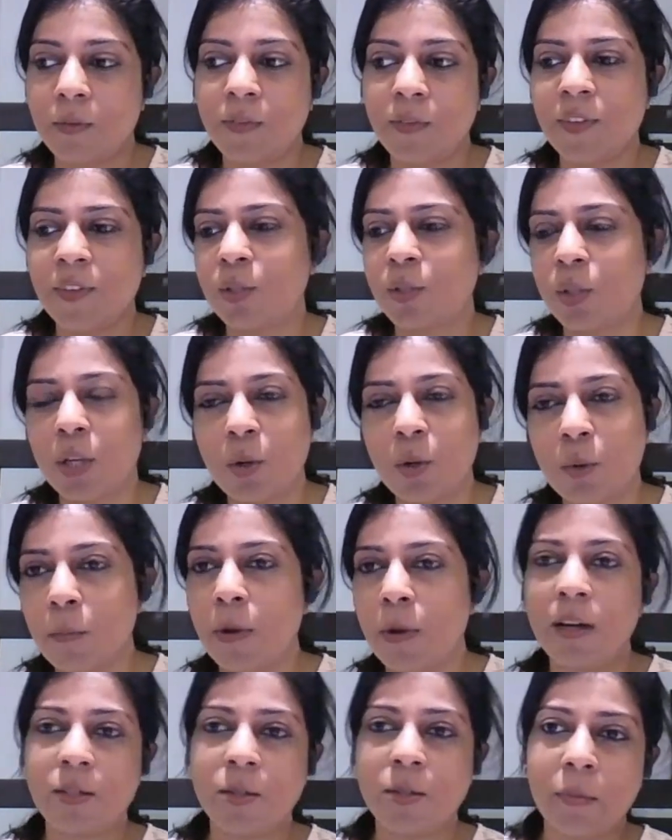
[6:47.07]
We went to
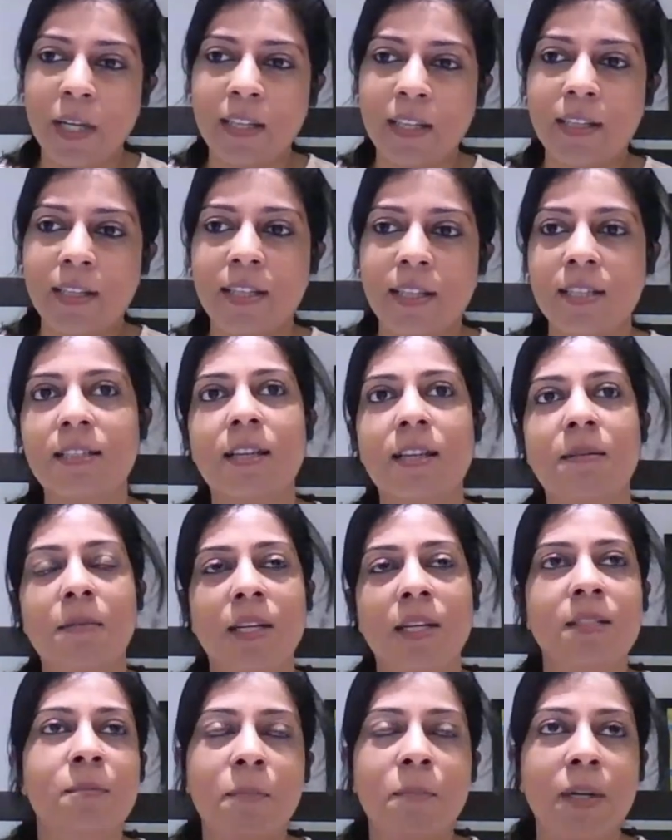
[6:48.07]
Cuba, to Belize, and
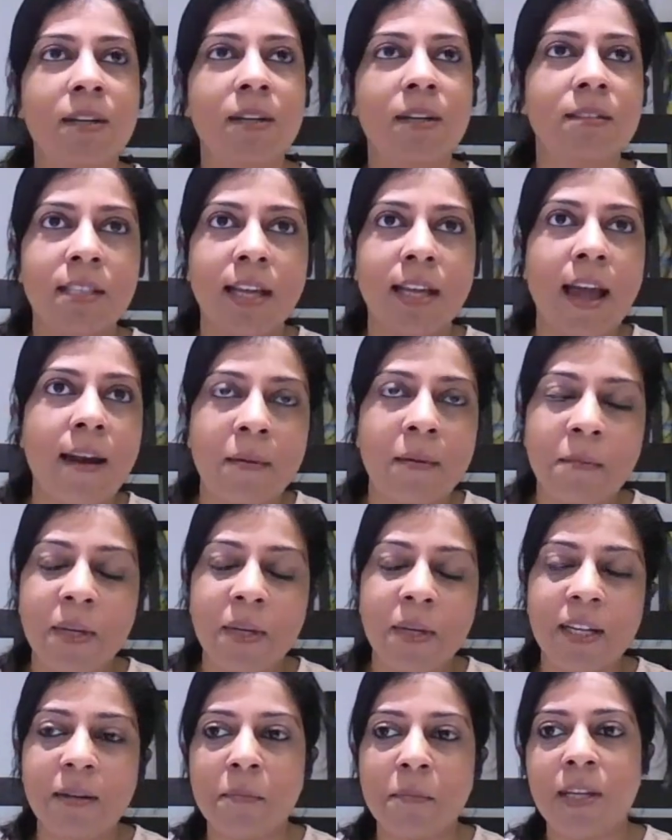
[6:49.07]
experienced the
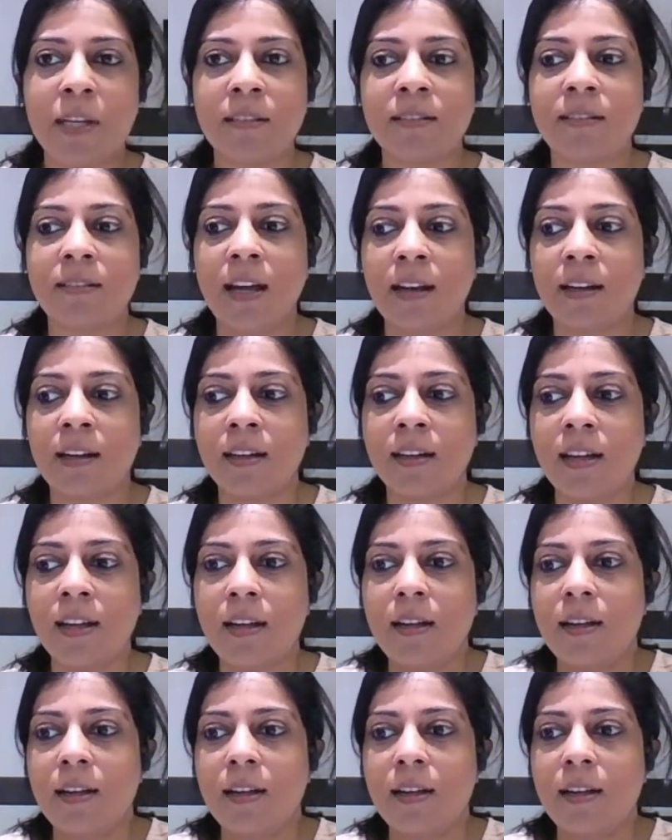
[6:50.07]
Caribbean a bit, and